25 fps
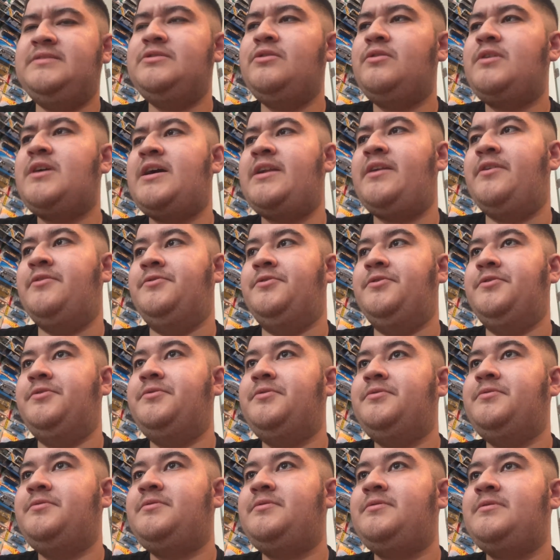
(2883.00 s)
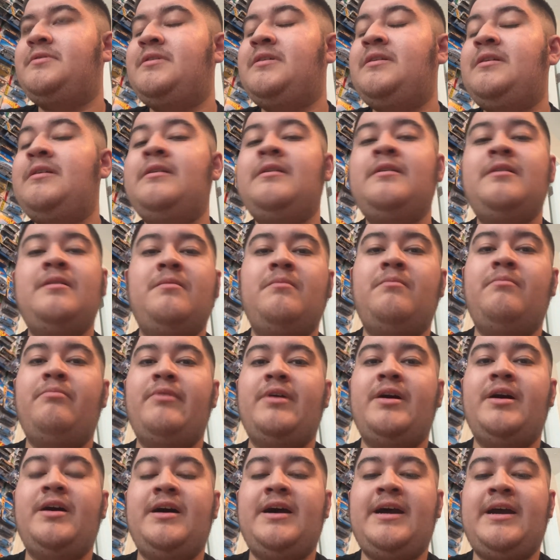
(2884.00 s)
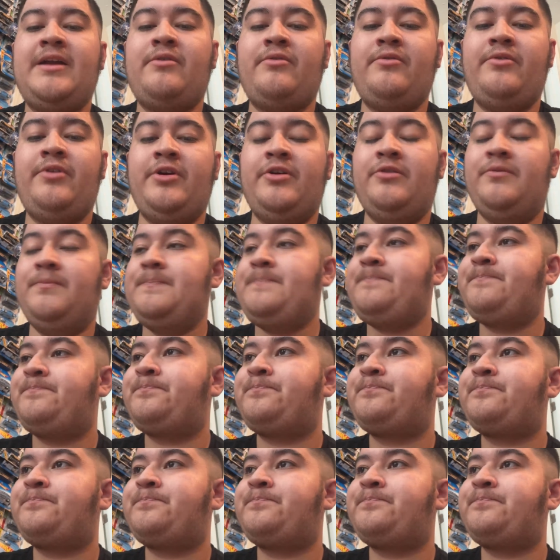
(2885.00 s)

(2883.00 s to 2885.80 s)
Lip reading: I still kind of do, but I don't know.